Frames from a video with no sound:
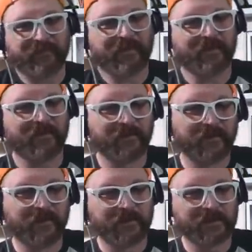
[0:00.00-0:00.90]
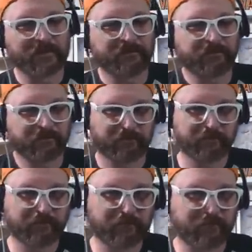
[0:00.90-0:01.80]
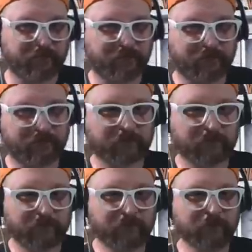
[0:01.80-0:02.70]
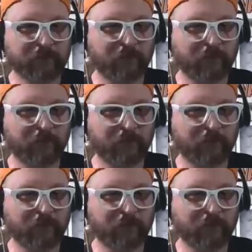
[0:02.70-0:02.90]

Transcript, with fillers: You wonder it's like get get out of here with that crap.